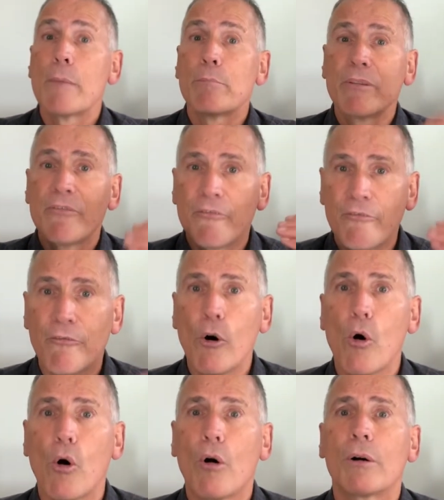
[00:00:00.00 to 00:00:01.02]

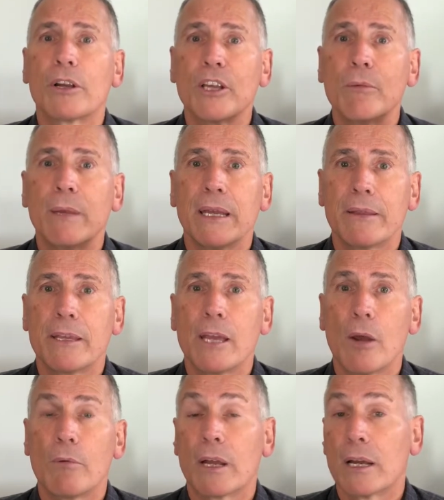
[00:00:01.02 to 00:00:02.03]
before you meet the
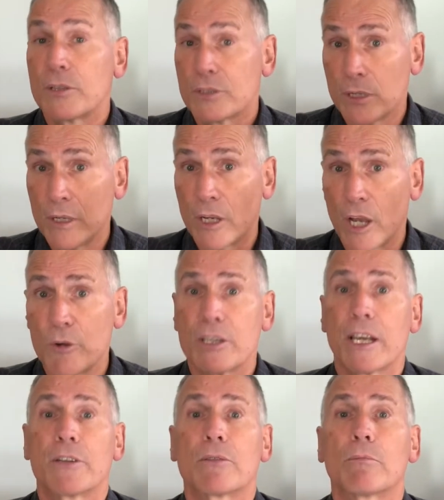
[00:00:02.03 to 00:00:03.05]
owner to
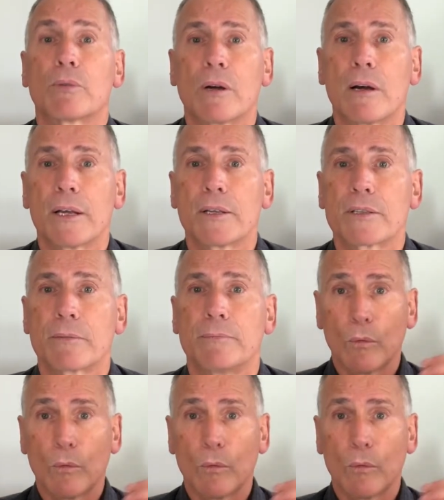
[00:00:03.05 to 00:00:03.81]
negotiate on price.